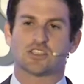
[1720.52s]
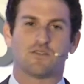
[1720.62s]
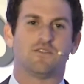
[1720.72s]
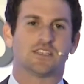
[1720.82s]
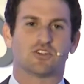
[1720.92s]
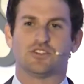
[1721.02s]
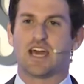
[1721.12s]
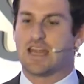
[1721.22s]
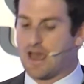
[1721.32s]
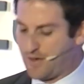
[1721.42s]
the physical
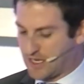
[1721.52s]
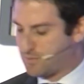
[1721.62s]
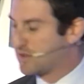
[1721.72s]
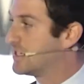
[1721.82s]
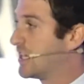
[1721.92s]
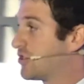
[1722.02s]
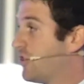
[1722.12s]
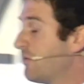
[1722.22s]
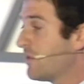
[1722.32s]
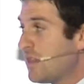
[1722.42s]
dynamics, but the
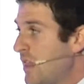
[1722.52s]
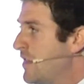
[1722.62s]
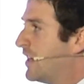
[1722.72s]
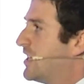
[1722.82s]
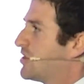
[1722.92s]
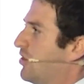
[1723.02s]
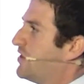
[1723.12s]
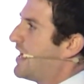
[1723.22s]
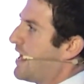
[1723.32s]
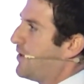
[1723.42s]
digital
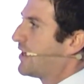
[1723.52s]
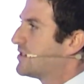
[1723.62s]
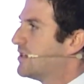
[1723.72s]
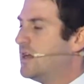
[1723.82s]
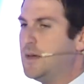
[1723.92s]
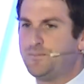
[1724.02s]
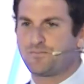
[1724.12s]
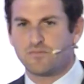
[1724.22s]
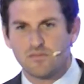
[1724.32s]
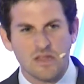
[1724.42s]
dynamics.
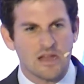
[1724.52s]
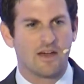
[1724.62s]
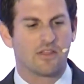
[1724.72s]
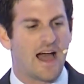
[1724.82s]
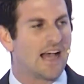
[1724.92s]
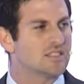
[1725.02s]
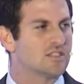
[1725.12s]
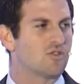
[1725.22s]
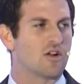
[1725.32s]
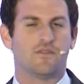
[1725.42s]
The last
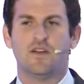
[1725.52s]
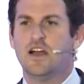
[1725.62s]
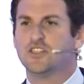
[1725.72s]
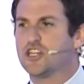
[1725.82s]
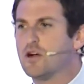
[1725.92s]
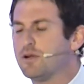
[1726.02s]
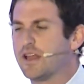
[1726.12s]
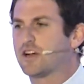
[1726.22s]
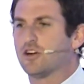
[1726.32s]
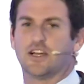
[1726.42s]
sort of
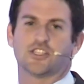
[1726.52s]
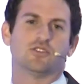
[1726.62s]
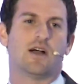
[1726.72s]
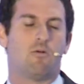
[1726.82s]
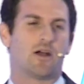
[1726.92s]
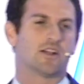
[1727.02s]
geopolitical issue I want to